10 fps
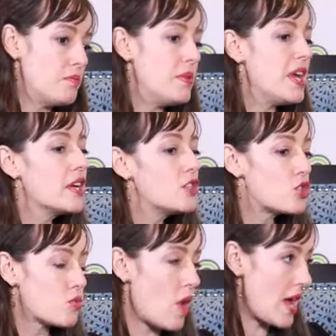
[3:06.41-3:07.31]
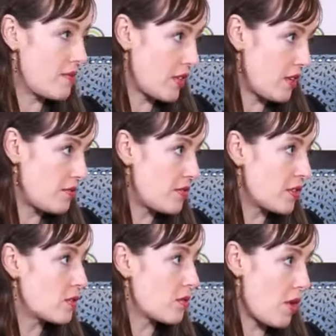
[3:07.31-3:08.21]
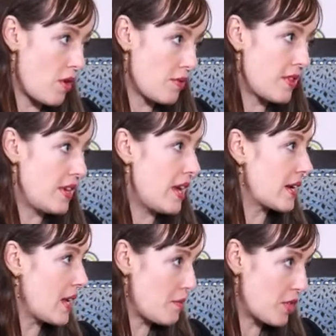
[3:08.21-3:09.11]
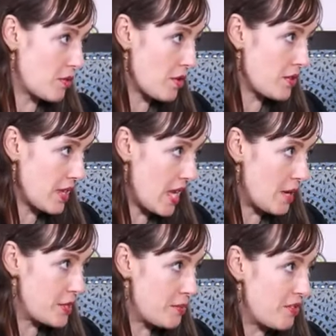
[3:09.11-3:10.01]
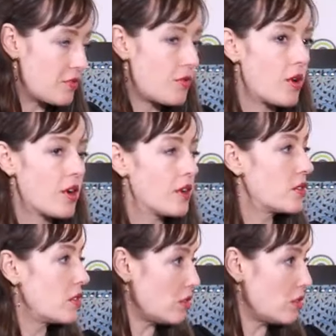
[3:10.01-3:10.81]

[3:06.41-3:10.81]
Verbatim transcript: big driver for growth and economic growth in cannabis moving forward.